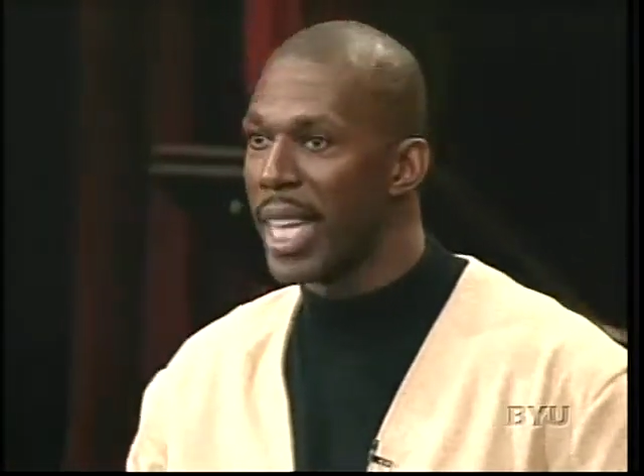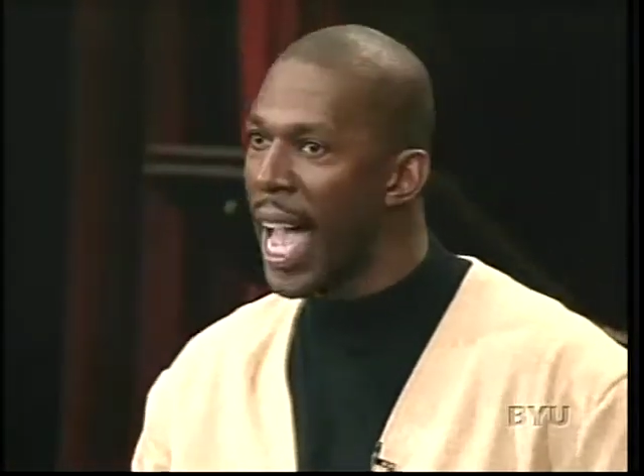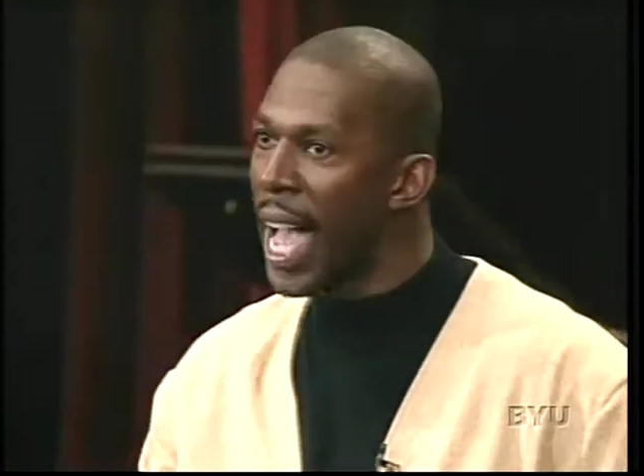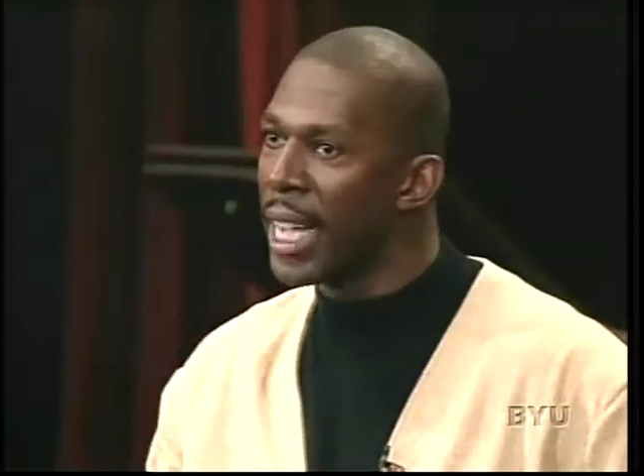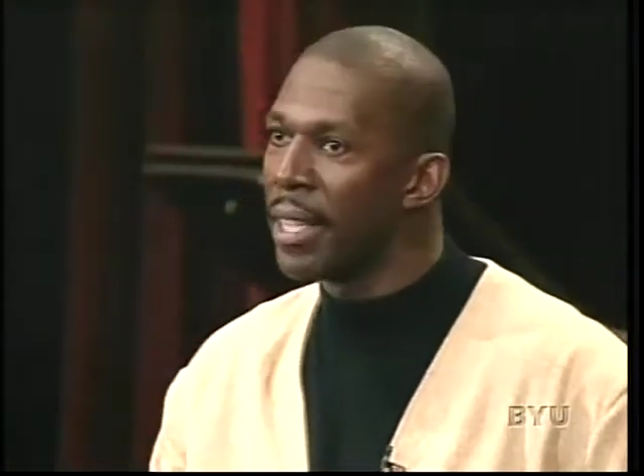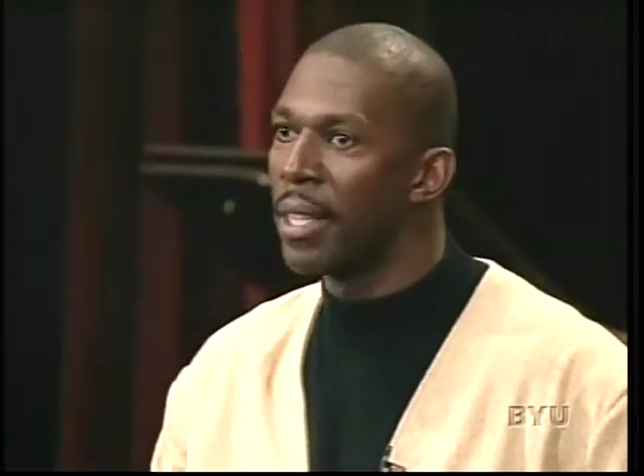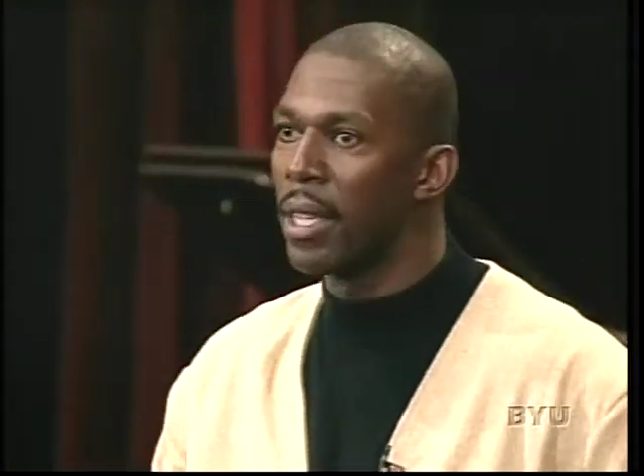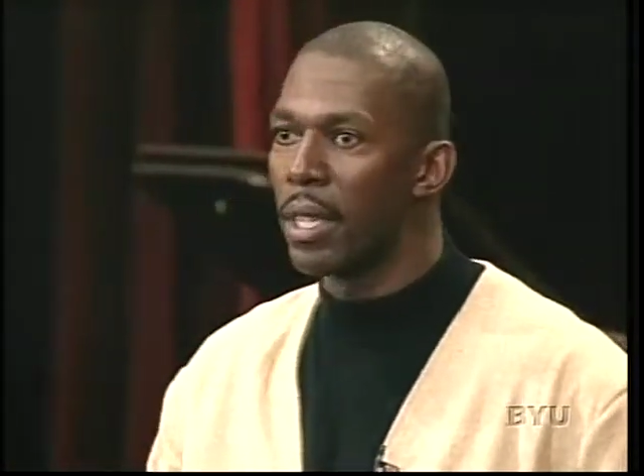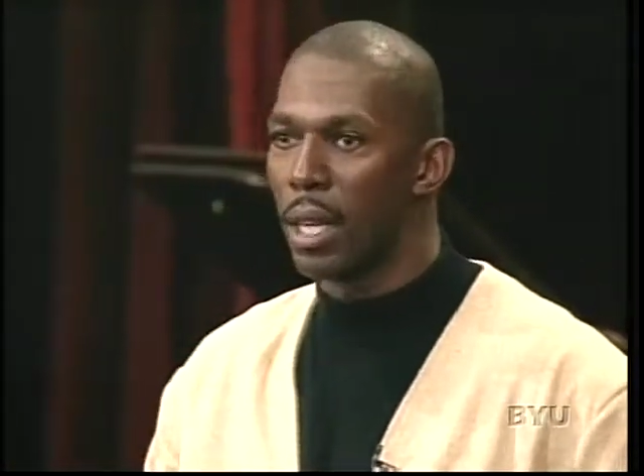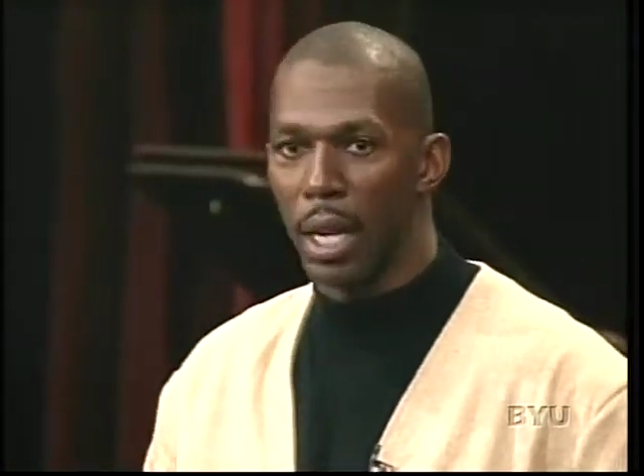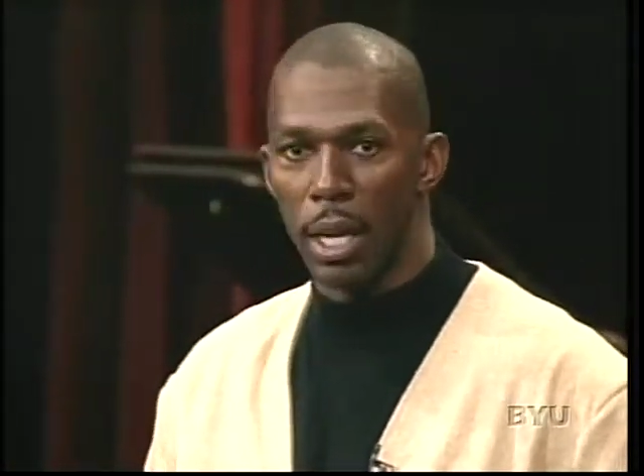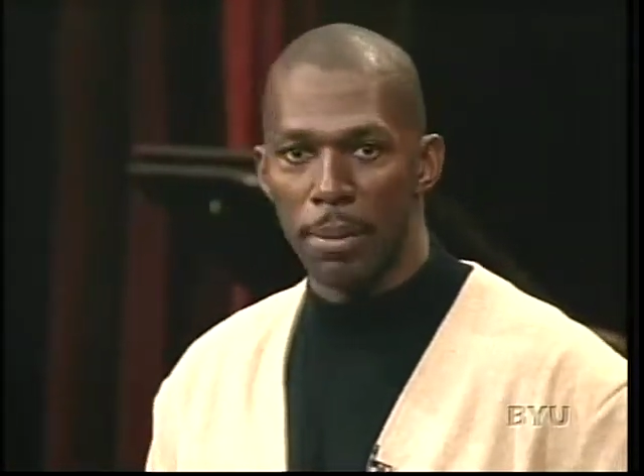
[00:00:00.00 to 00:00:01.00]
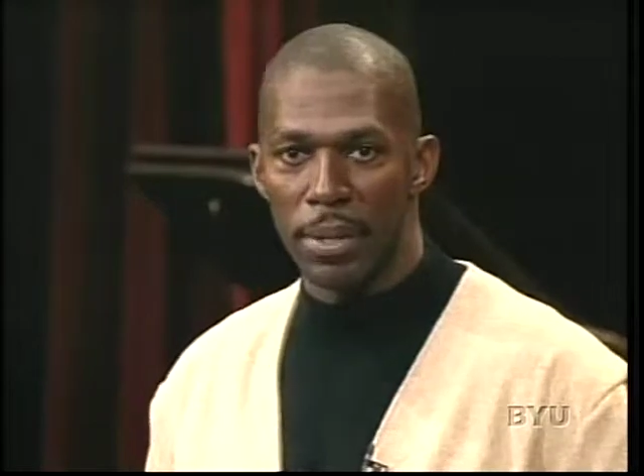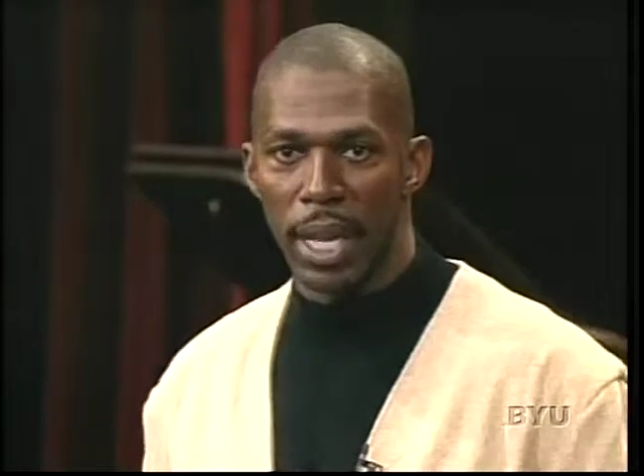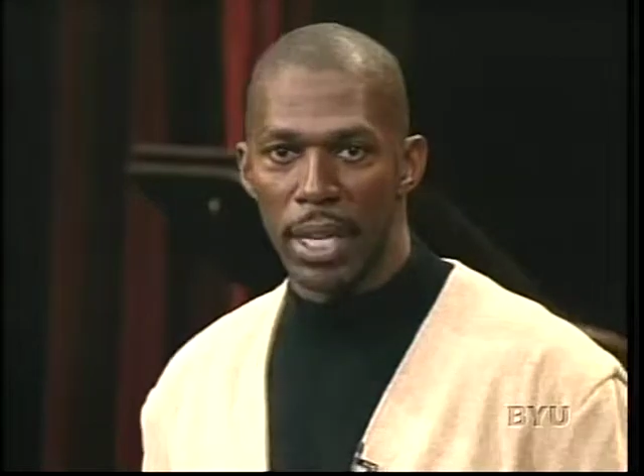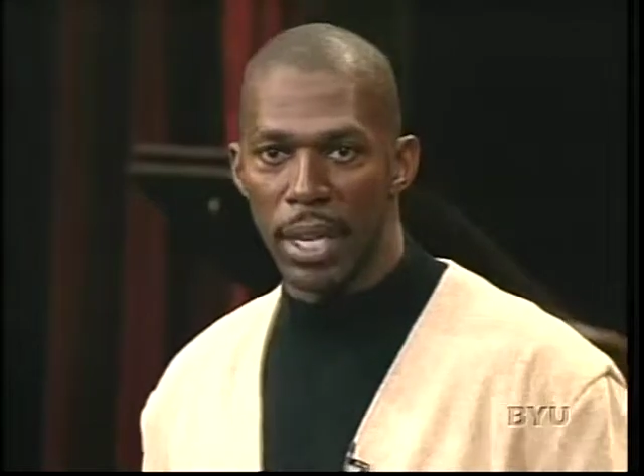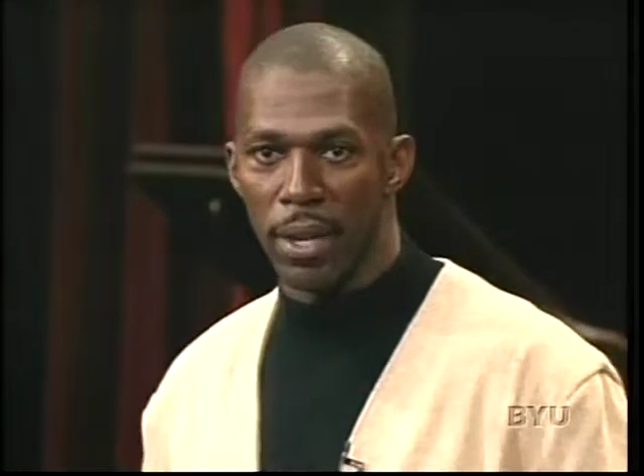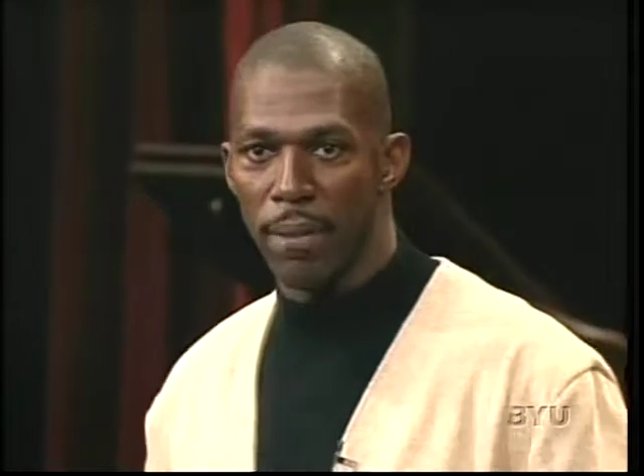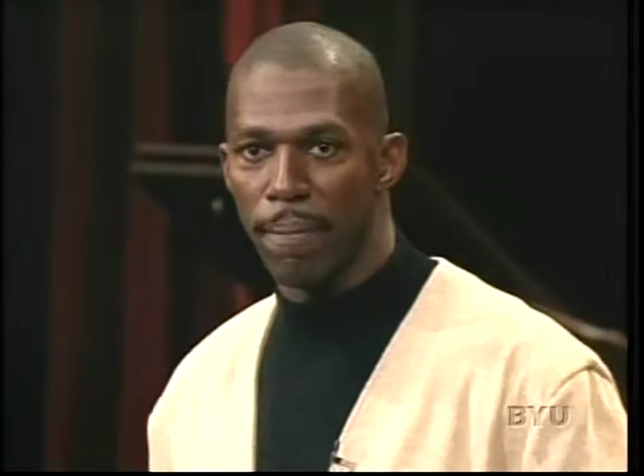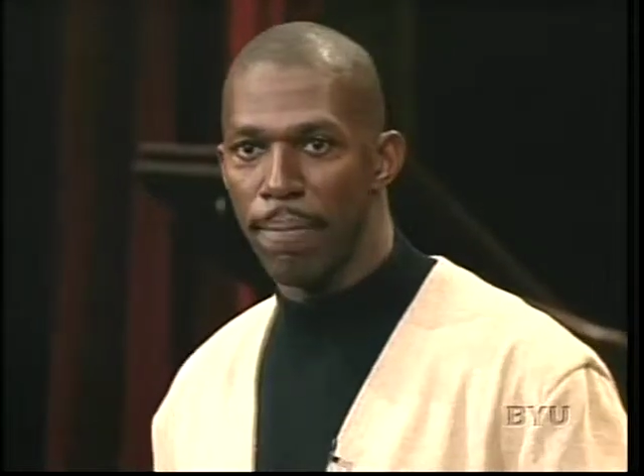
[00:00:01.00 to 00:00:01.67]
9 clubs that year